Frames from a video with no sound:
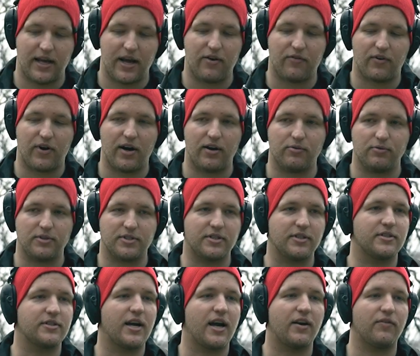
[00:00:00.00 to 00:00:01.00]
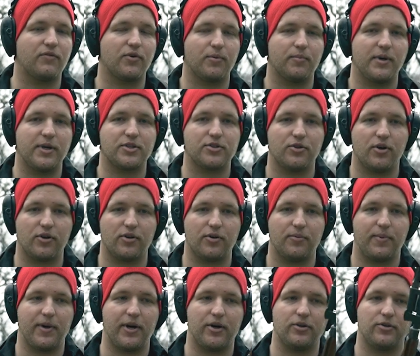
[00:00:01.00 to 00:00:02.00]
That round was designed for a much longer
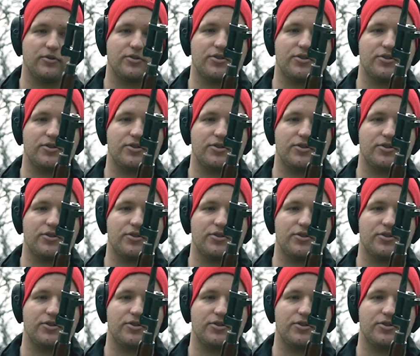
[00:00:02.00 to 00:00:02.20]
barrel,